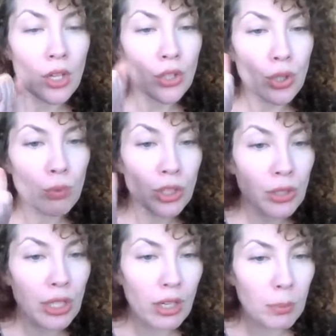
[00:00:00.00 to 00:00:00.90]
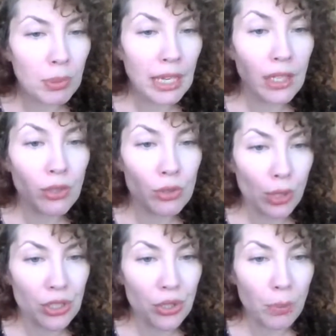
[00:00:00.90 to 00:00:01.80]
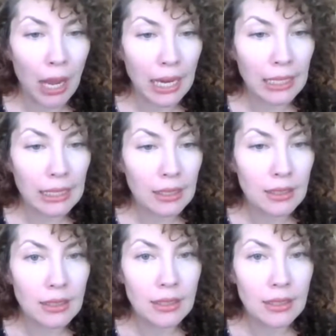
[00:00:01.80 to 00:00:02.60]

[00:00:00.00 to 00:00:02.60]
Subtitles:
When you get on a plane, you trust your pilot.